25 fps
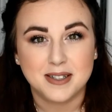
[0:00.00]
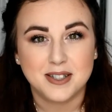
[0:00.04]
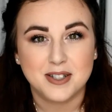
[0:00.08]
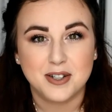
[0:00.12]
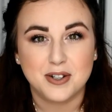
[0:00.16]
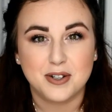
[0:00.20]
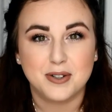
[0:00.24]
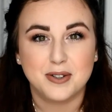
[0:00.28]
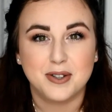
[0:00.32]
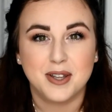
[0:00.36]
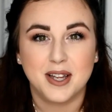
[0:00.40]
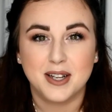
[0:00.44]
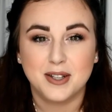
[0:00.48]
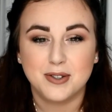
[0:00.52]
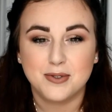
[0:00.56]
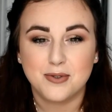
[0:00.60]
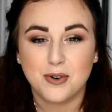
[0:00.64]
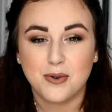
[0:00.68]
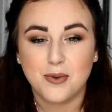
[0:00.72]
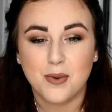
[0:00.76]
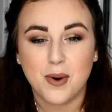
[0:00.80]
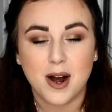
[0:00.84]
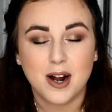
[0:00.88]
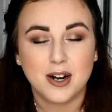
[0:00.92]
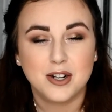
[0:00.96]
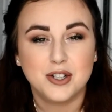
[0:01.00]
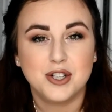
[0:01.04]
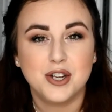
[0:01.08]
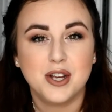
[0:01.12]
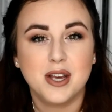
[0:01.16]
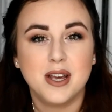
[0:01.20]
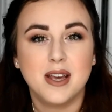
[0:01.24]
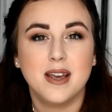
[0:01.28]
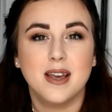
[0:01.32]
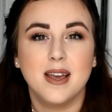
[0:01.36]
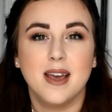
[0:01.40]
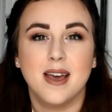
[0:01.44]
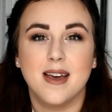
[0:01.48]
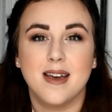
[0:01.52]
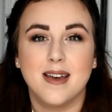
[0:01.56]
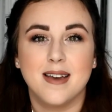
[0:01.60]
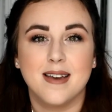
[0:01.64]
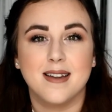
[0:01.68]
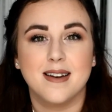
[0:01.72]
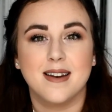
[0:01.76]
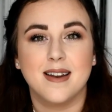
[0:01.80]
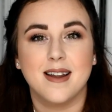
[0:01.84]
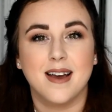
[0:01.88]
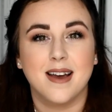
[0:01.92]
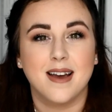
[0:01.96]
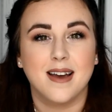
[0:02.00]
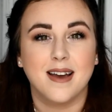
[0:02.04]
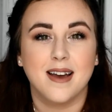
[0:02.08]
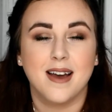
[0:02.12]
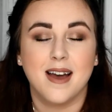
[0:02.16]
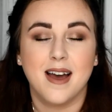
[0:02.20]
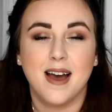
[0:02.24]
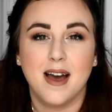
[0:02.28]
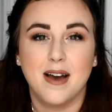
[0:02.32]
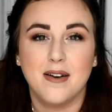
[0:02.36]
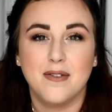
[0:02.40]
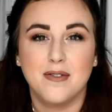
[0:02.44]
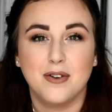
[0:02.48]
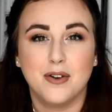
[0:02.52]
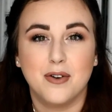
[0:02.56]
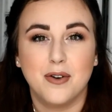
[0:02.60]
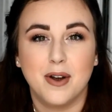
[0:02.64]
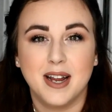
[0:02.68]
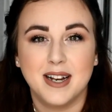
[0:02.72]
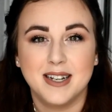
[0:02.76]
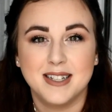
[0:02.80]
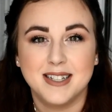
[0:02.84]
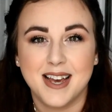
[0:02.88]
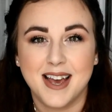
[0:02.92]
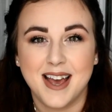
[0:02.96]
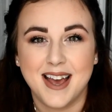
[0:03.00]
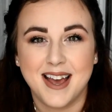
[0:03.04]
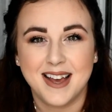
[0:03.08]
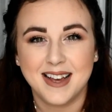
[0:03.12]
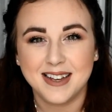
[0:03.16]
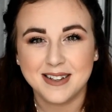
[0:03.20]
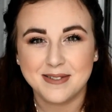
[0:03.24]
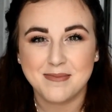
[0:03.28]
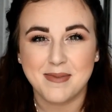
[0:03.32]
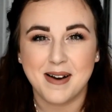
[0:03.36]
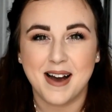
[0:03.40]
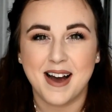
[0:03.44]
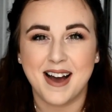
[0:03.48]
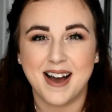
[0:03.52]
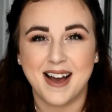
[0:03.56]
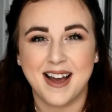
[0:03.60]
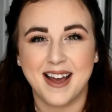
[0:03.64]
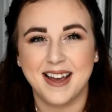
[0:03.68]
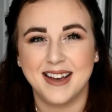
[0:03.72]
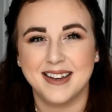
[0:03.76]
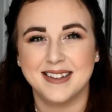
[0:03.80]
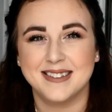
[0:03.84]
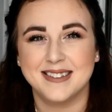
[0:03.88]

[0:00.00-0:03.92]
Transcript: So thanks for watching, and have a great day. Bye.